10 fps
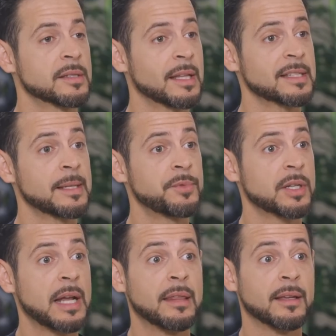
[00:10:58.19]
Select
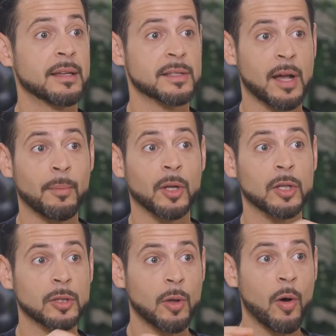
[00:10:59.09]
Subject, I think, has come a
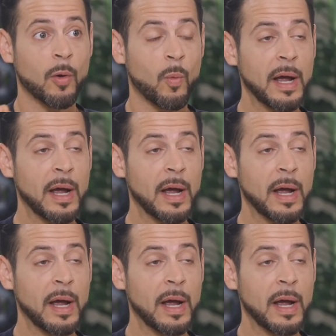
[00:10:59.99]
long